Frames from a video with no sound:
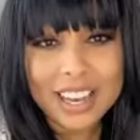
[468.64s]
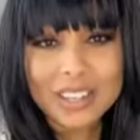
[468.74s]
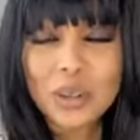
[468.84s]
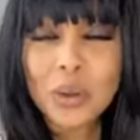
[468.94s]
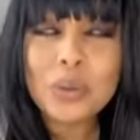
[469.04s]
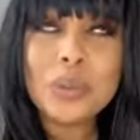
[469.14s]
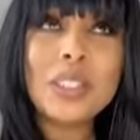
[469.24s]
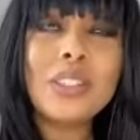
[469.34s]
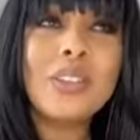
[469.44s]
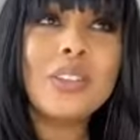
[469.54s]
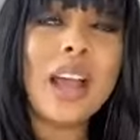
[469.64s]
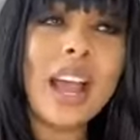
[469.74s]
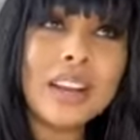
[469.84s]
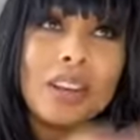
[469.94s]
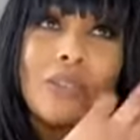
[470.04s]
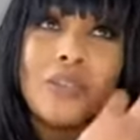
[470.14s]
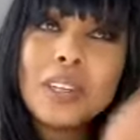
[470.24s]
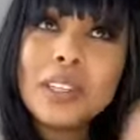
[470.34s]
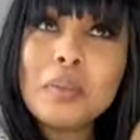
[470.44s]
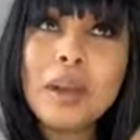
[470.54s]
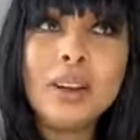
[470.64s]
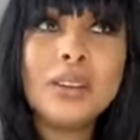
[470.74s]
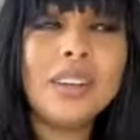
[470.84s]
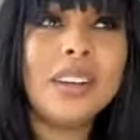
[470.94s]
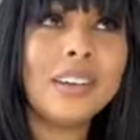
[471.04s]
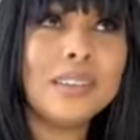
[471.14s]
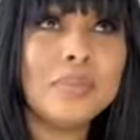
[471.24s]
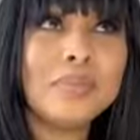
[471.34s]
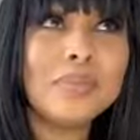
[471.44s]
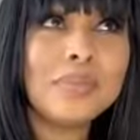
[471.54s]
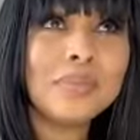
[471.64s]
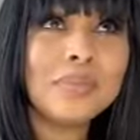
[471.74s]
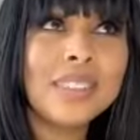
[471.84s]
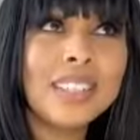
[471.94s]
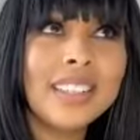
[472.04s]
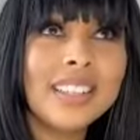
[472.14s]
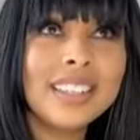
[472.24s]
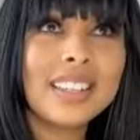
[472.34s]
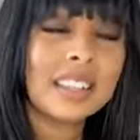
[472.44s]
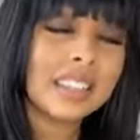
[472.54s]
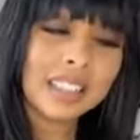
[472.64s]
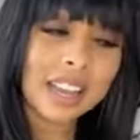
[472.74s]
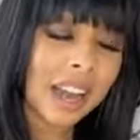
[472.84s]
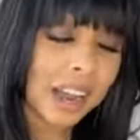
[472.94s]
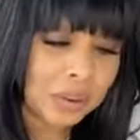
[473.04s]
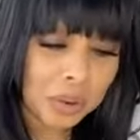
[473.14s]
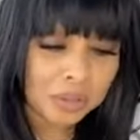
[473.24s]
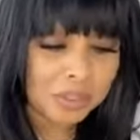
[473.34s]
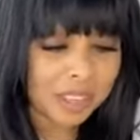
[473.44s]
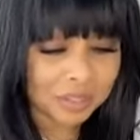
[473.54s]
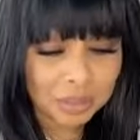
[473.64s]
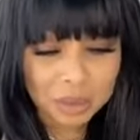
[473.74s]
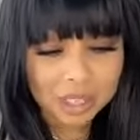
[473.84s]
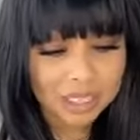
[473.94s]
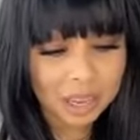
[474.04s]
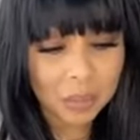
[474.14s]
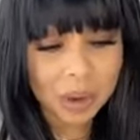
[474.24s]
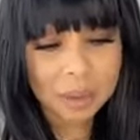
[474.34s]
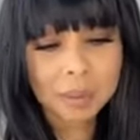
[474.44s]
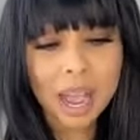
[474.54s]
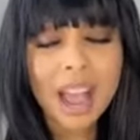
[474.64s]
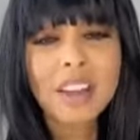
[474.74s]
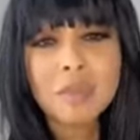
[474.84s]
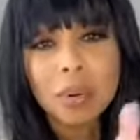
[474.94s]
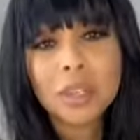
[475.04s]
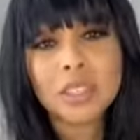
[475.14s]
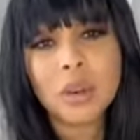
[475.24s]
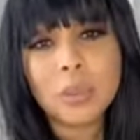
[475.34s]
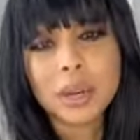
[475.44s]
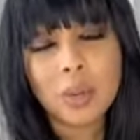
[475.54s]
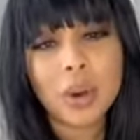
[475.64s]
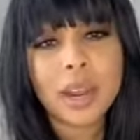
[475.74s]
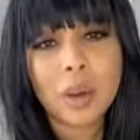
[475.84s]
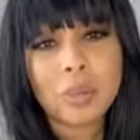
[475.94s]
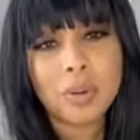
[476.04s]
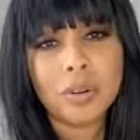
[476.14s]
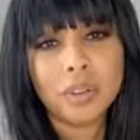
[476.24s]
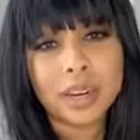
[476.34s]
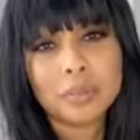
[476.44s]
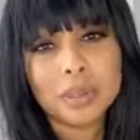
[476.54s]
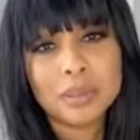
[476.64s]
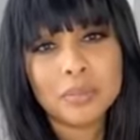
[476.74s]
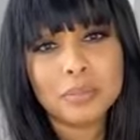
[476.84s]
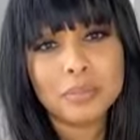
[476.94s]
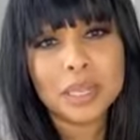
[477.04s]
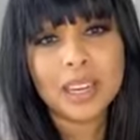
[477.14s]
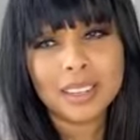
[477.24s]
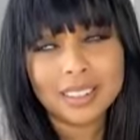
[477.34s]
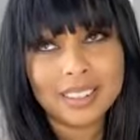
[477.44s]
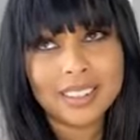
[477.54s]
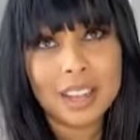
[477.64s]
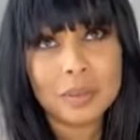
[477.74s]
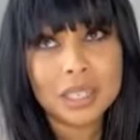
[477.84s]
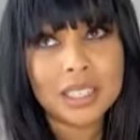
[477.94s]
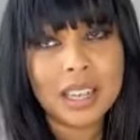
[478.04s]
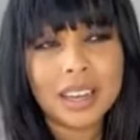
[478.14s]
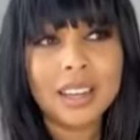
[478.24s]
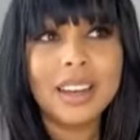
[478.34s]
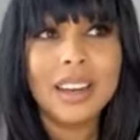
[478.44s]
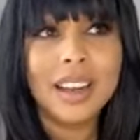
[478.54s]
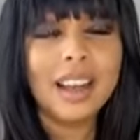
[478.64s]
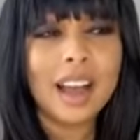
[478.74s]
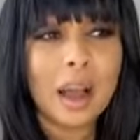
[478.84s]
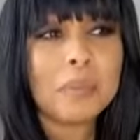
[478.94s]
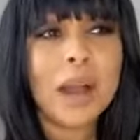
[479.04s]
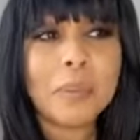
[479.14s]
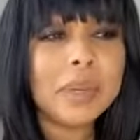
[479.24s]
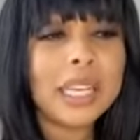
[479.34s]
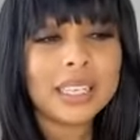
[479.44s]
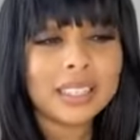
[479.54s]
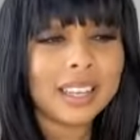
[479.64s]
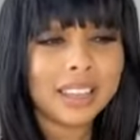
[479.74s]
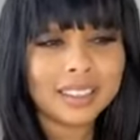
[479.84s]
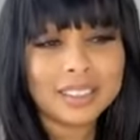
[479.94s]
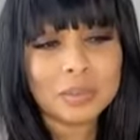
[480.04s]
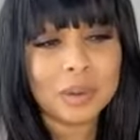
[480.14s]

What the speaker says: So how do you feel about, because I don't know if you're the same way, but I bought so many workout programs because I'm just like, I'm gonna get it together this